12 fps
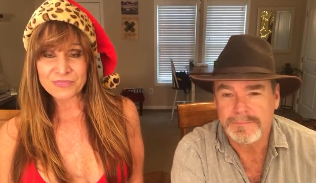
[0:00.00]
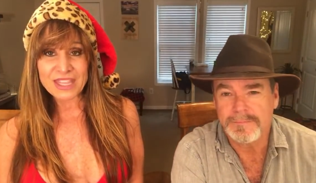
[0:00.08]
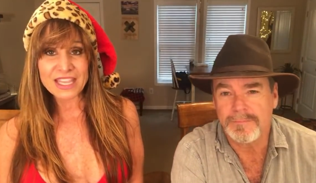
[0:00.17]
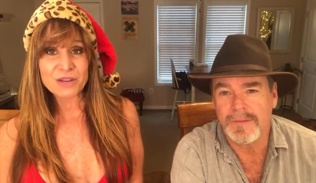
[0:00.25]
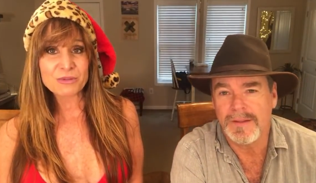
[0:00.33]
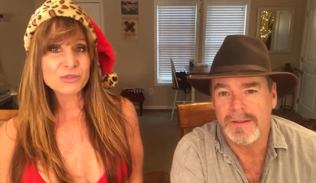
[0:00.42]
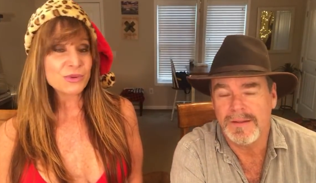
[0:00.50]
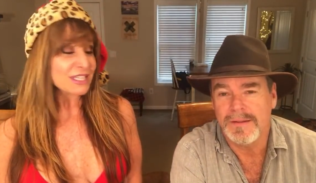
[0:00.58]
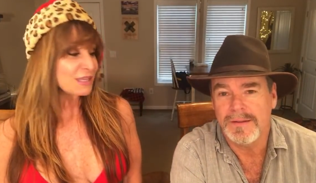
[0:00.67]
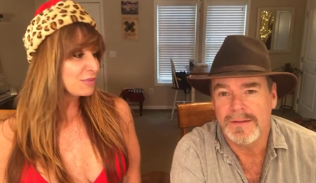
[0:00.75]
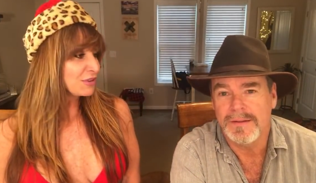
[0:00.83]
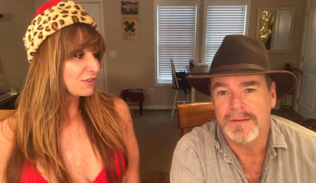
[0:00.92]
Speaker 1: and it was
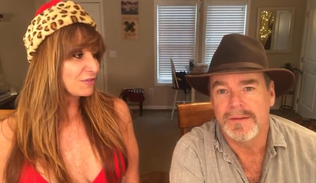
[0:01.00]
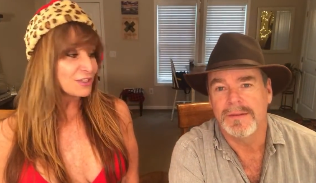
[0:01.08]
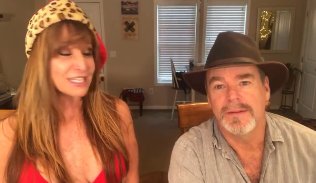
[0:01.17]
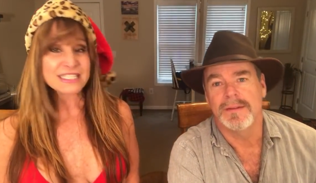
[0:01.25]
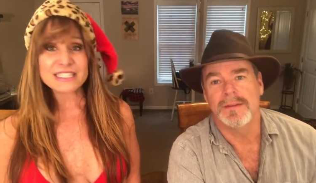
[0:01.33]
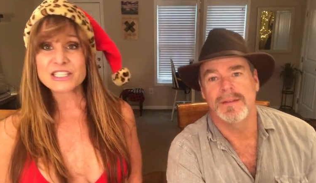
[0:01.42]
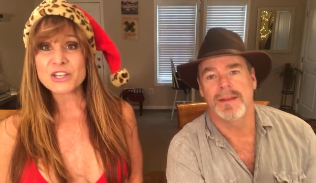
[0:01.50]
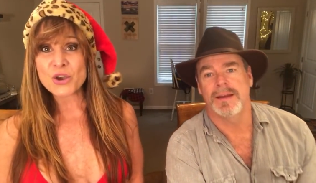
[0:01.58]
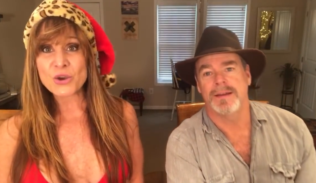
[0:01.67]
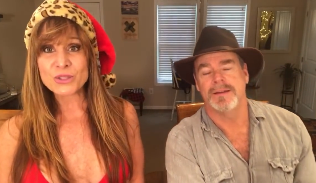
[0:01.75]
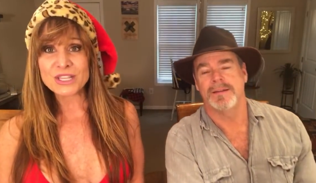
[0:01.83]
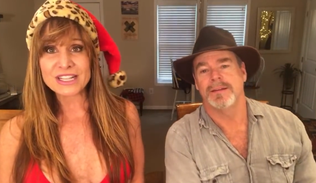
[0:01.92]
really beautiful. It
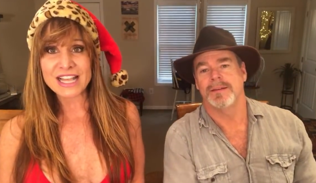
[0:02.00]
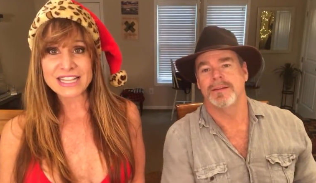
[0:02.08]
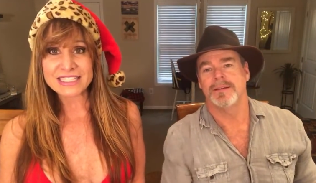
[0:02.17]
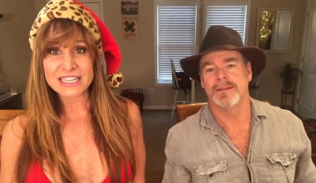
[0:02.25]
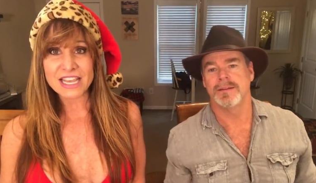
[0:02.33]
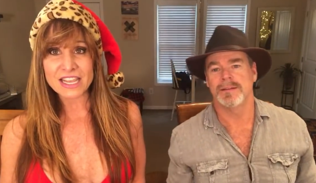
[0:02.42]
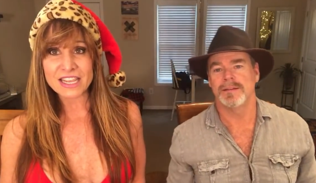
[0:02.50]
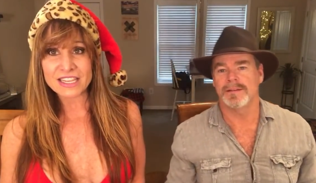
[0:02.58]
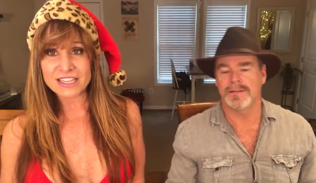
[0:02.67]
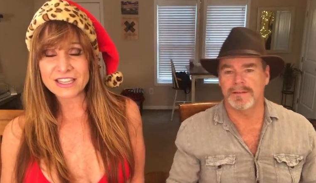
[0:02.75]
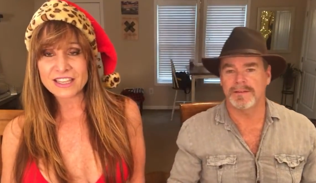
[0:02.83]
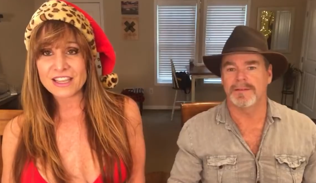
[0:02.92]
snowed yeah. the last night.
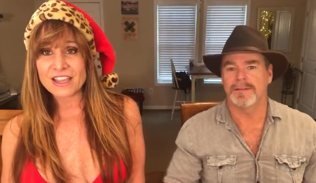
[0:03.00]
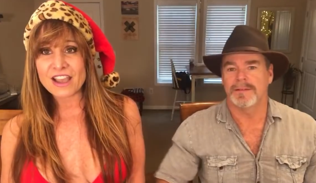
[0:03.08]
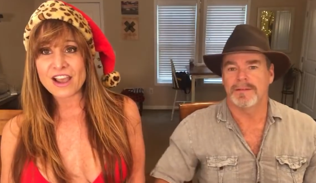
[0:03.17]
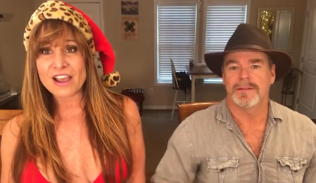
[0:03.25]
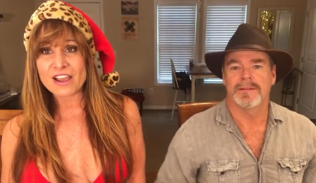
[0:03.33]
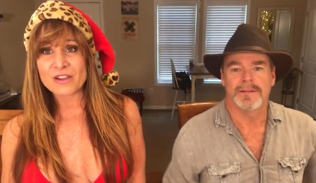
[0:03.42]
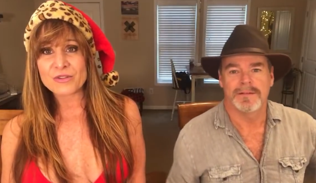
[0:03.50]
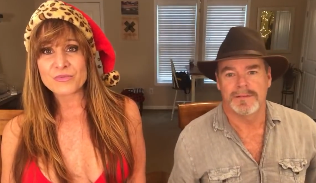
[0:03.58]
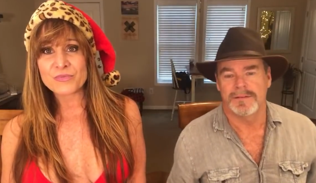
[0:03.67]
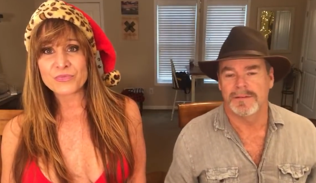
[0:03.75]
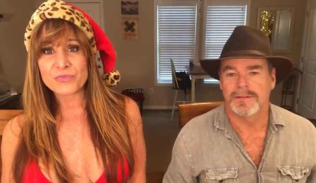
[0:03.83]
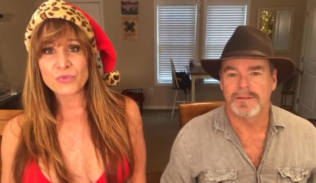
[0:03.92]
Uh,
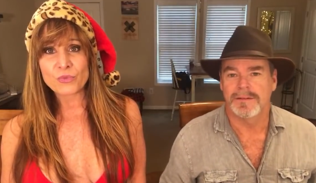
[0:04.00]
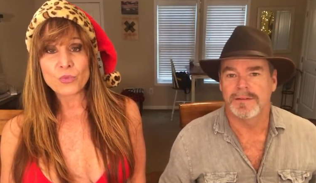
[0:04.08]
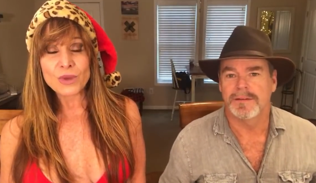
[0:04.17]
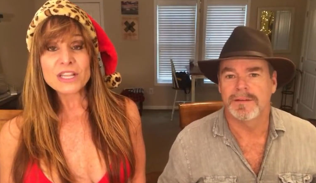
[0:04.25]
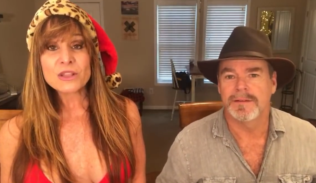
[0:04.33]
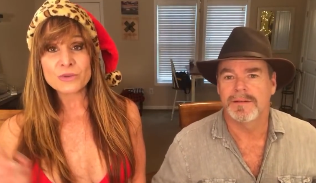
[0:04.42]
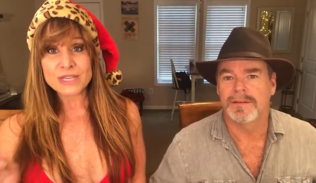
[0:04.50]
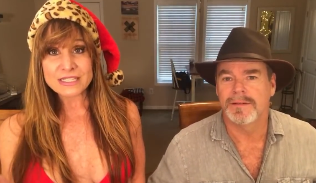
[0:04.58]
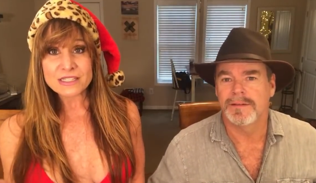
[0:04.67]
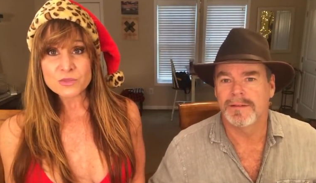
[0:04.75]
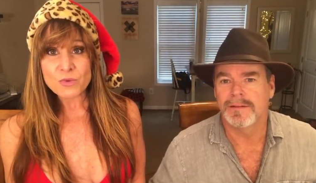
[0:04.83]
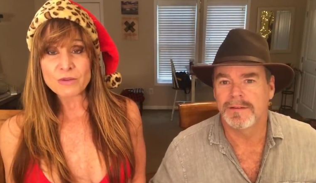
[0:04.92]
one of the
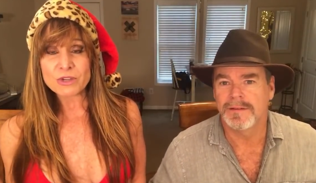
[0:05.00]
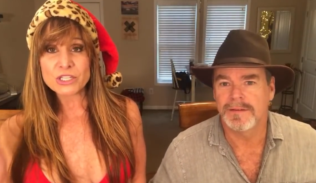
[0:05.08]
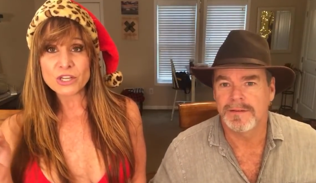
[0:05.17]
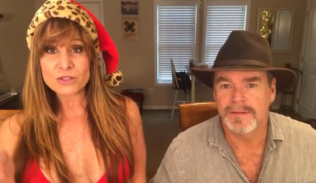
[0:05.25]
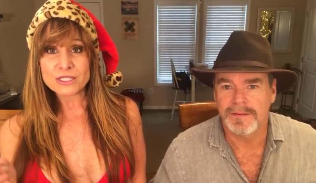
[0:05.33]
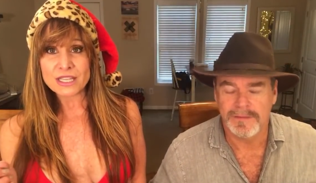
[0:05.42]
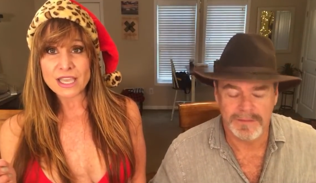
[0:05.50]
reasons why we chose the